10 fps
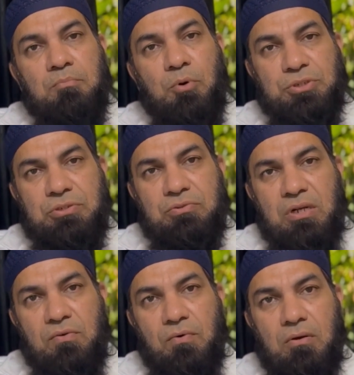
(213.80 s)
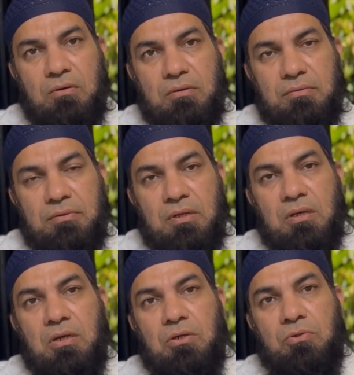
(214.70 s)
post-ureteral valve,
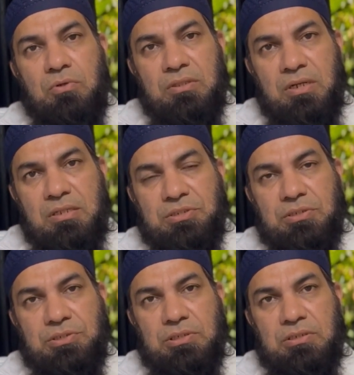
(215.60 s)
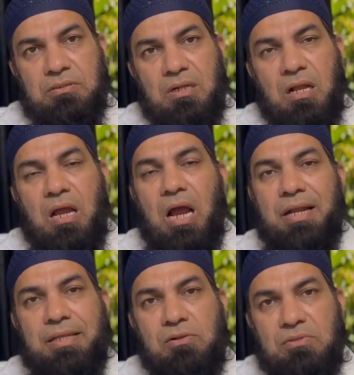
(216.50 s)
ureteral structure,
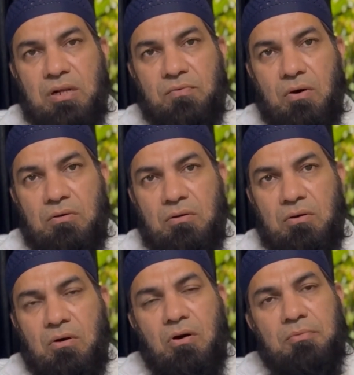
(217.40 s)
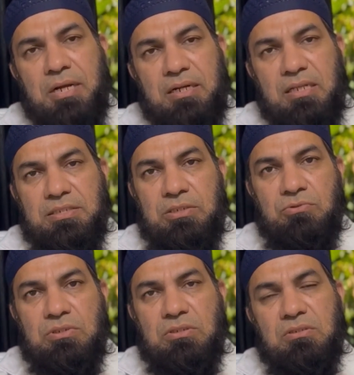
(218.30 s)
anti-ureteral valve, or meatal
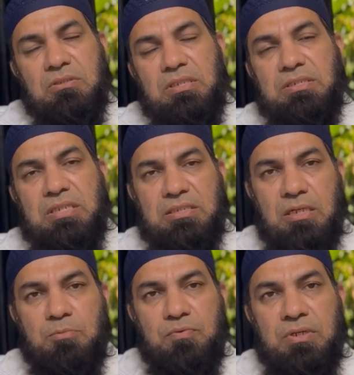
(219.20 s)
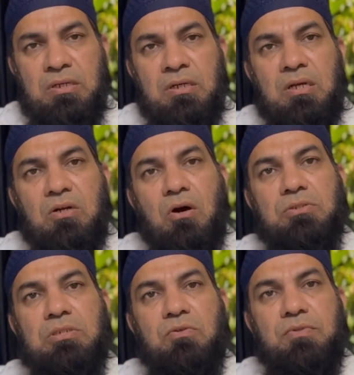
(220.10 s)
stenosis, these are some of the
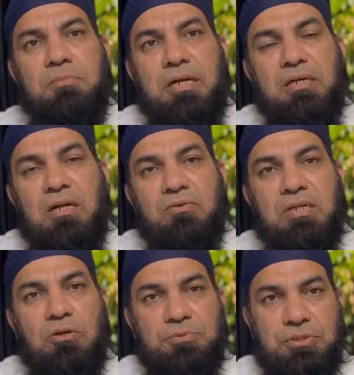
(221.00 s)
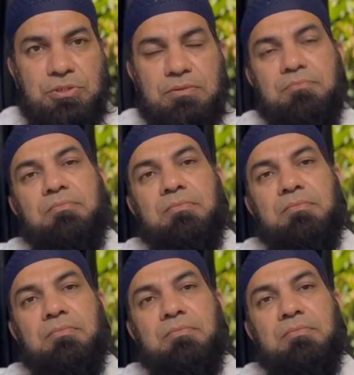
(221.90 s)
causes of the bladder outlet obstruction.